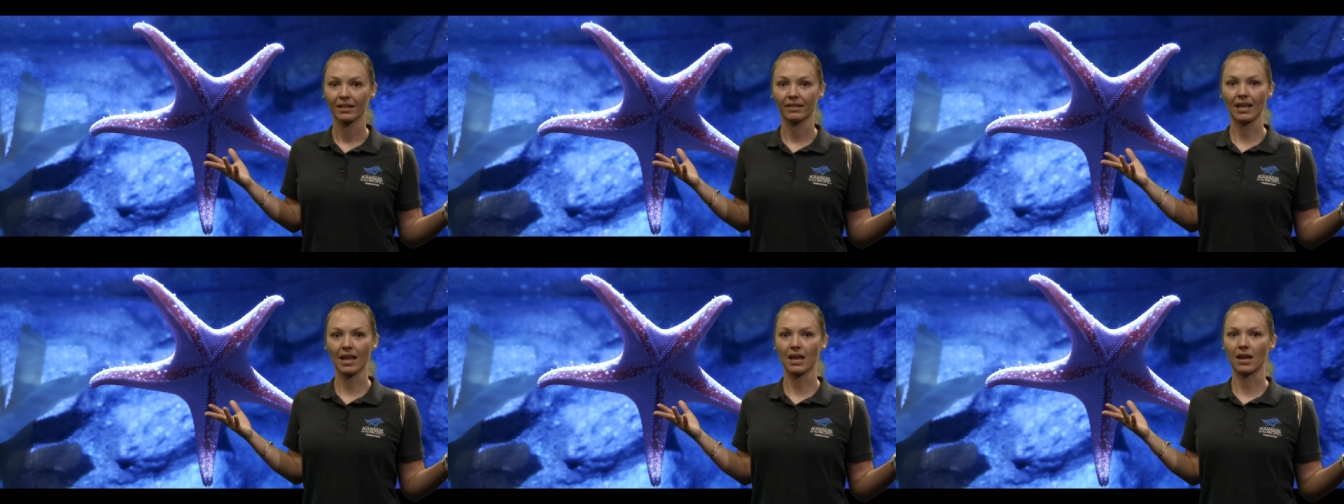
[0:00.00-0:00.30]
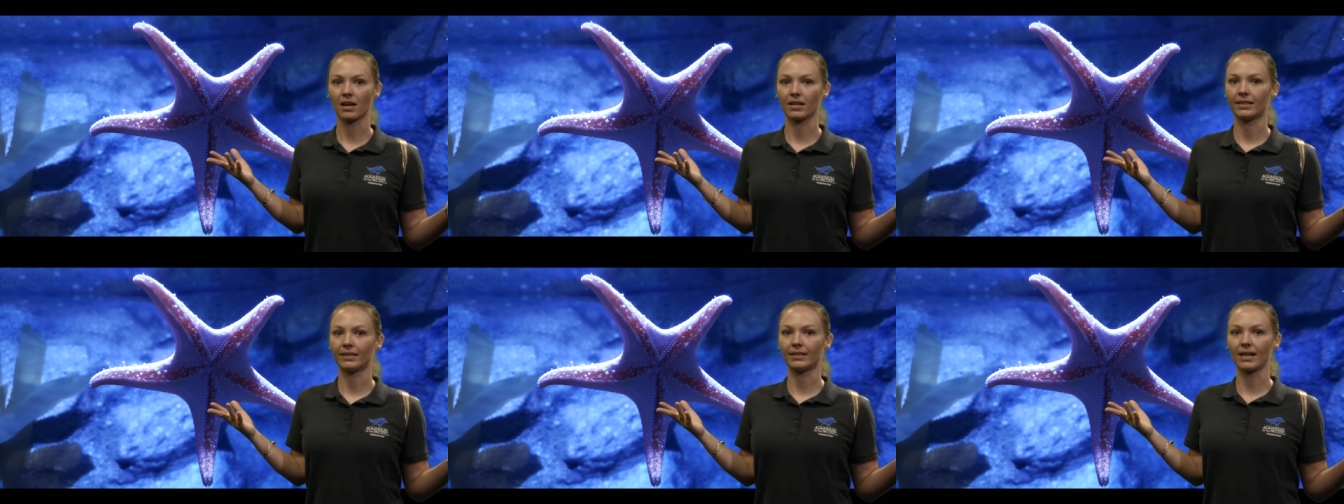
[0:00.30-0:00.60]
They
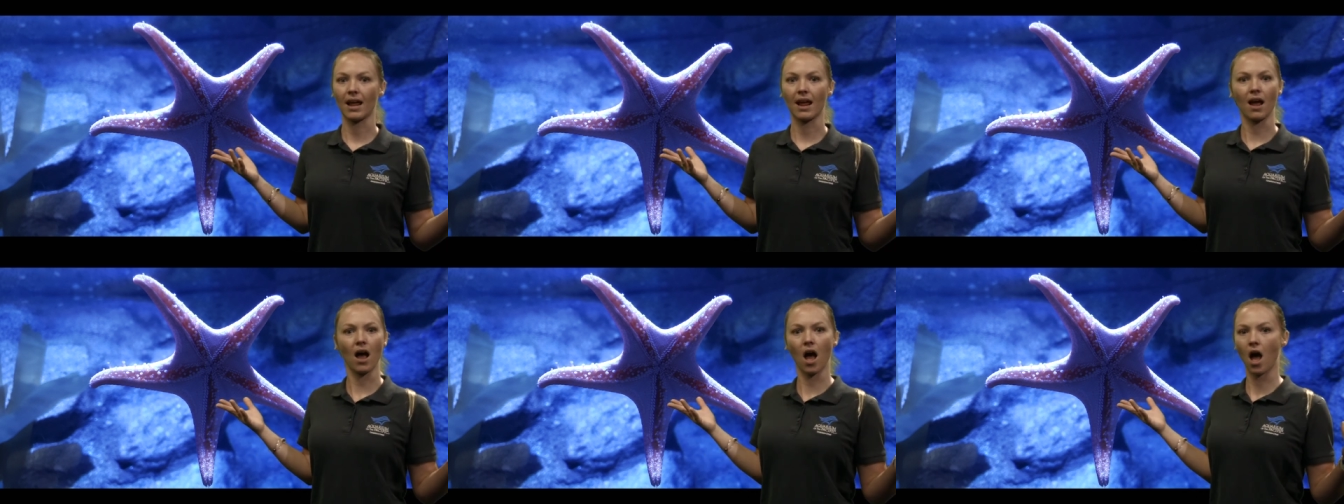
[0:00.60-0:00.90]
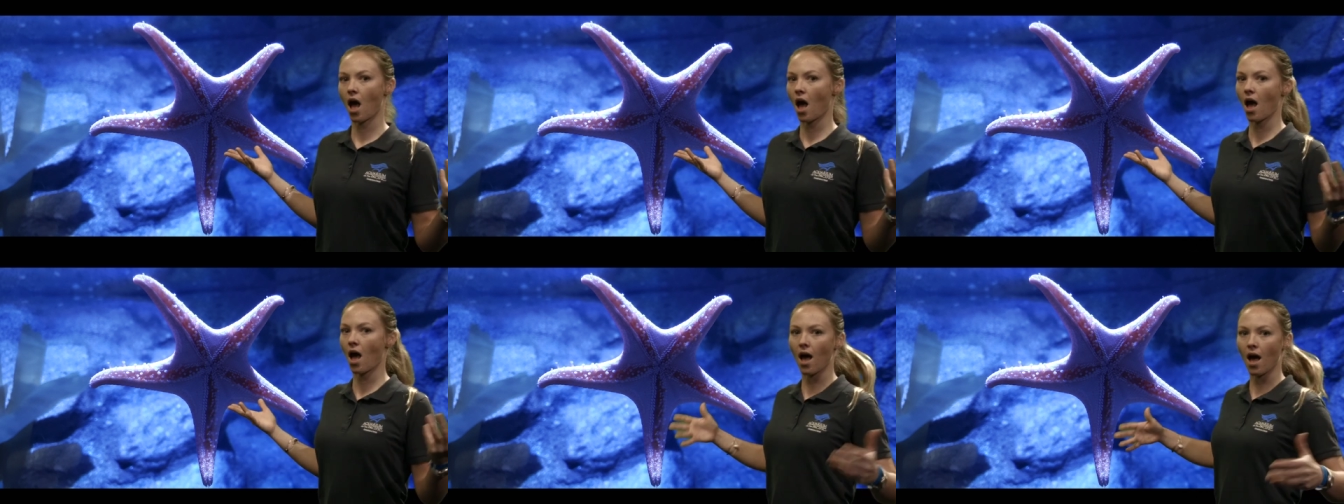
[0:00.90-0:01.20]
could say,
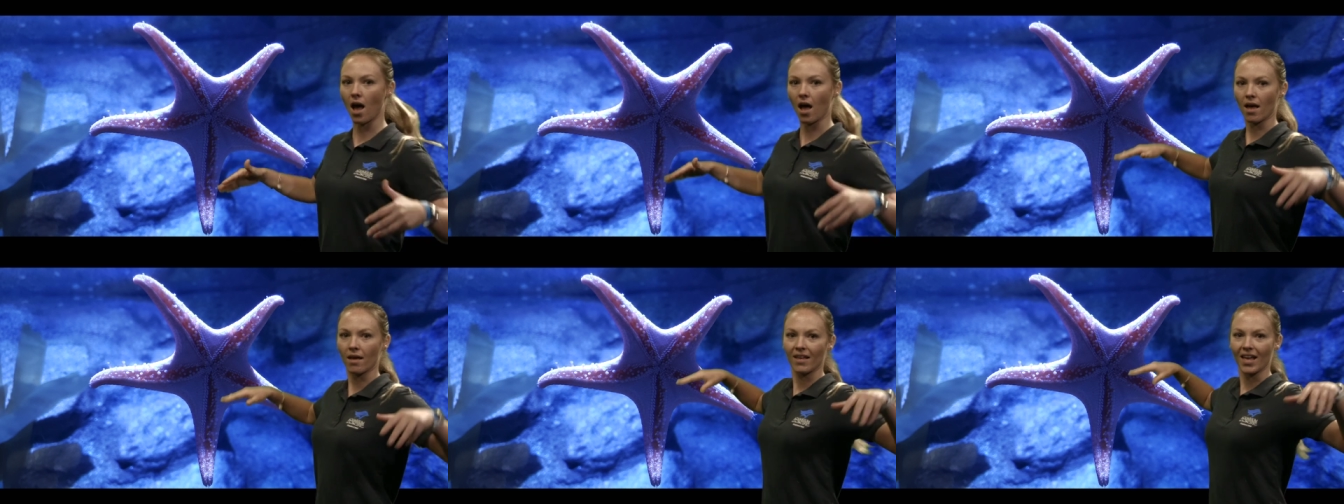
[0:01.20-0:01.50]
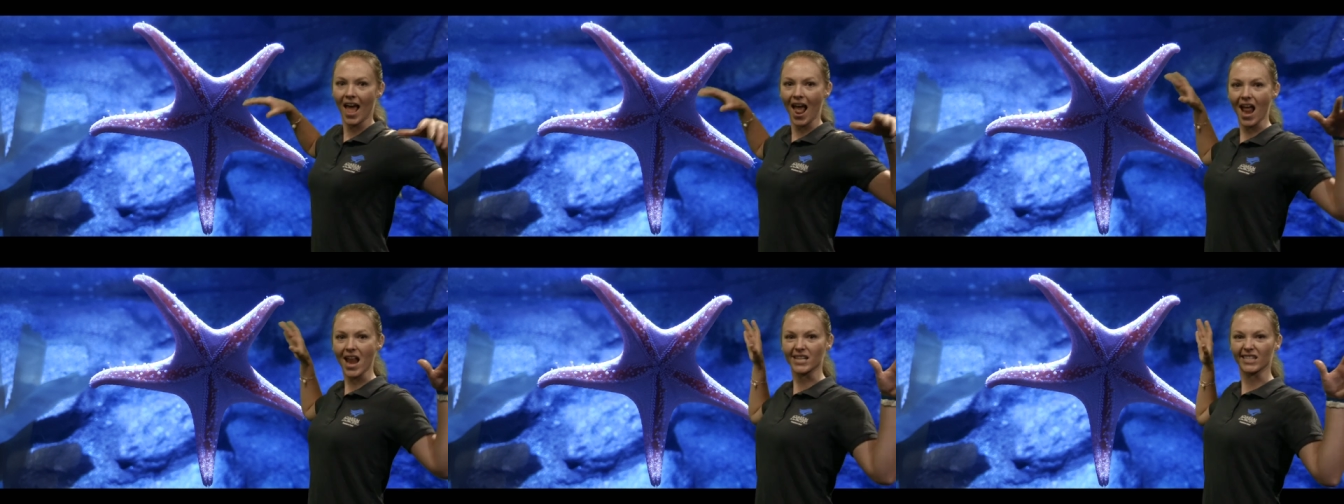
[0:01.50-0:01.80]
uh-uh,
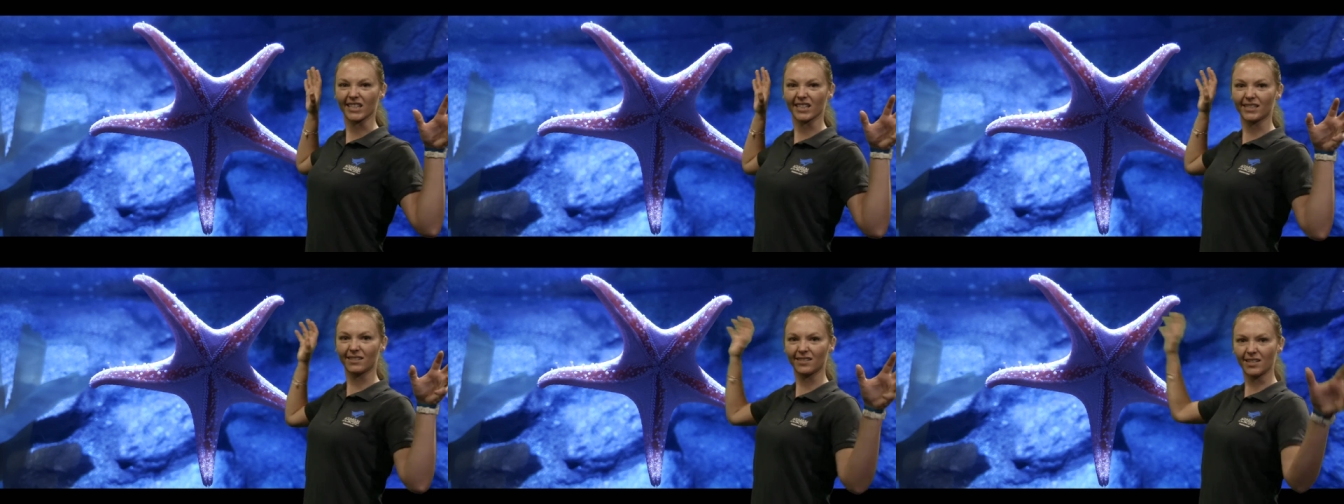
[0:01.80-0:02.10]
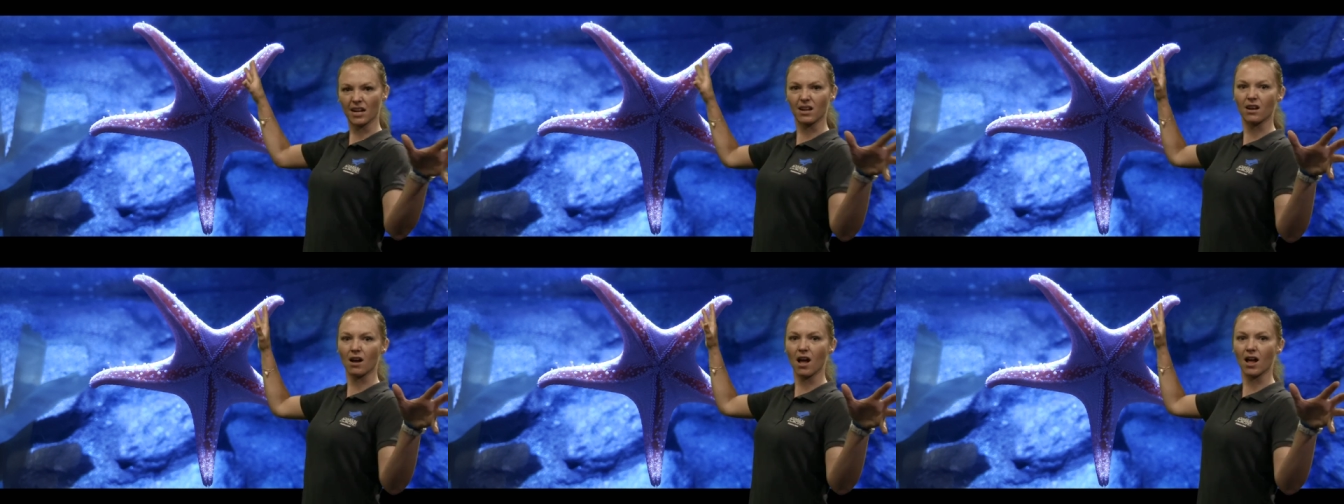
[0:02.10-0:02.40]
and
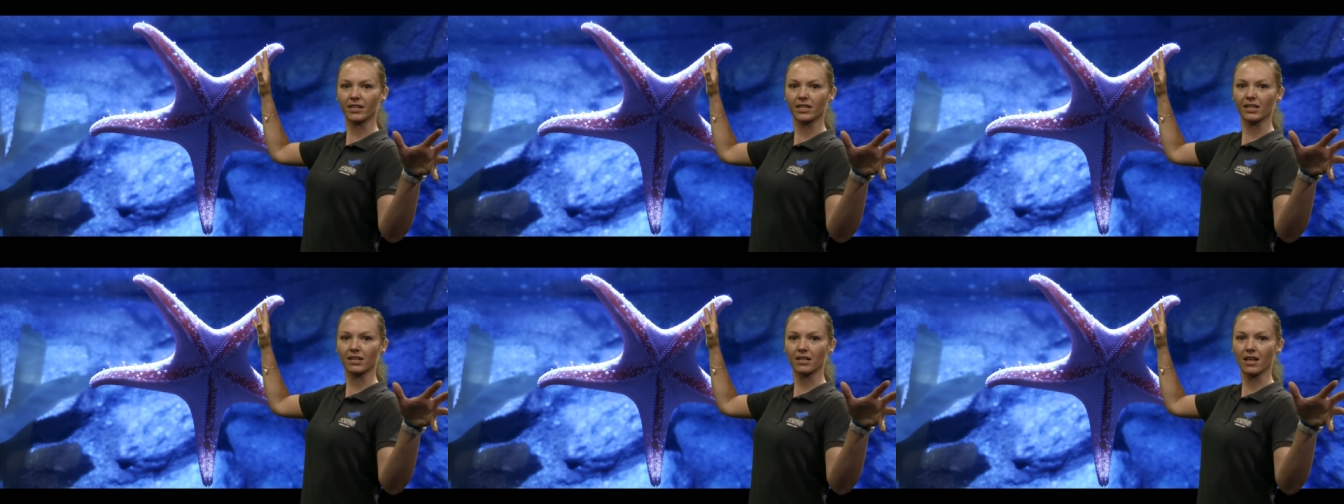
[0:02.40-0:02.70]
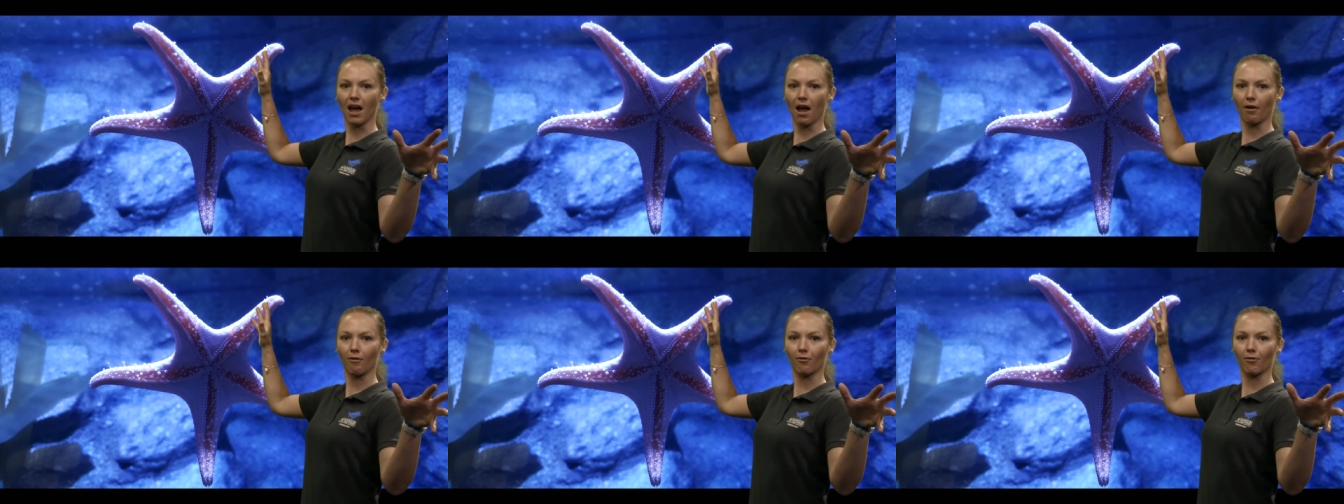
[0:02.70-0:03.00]
stick onto
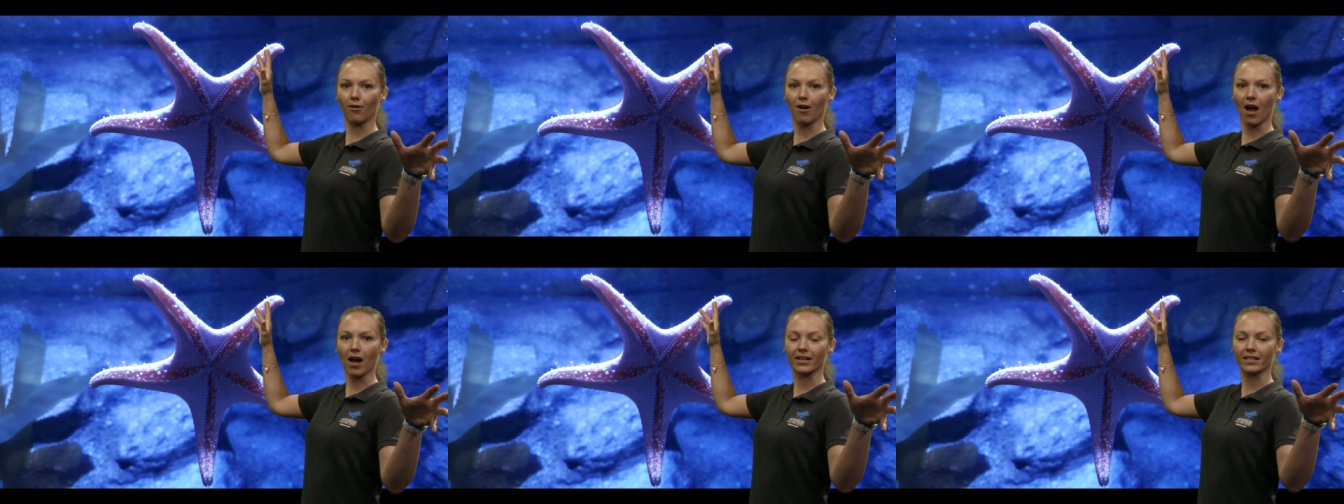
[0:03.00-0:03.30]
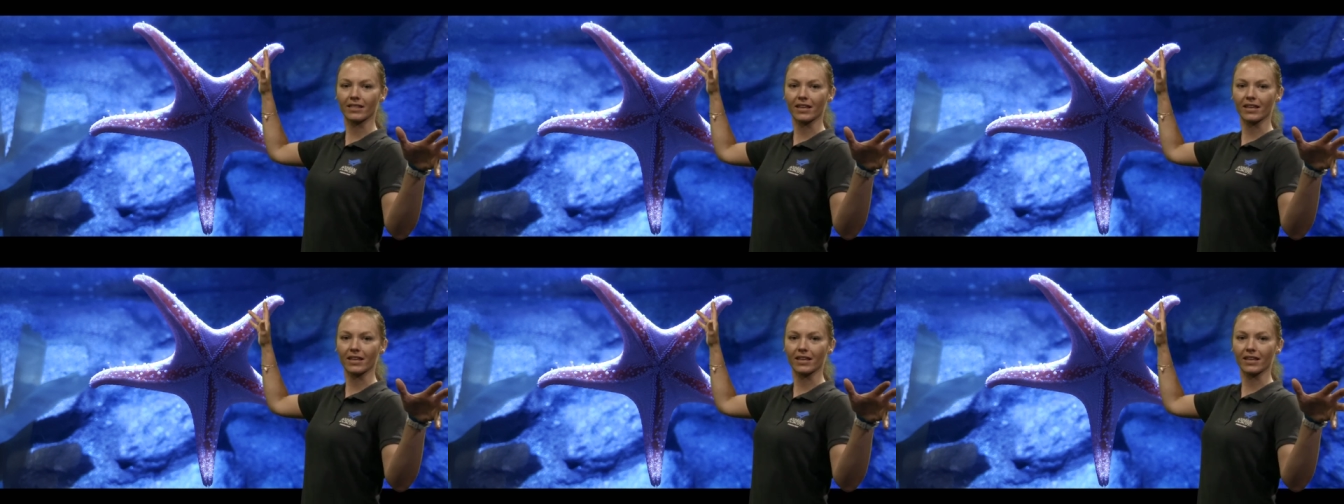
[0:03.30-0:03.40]
that rock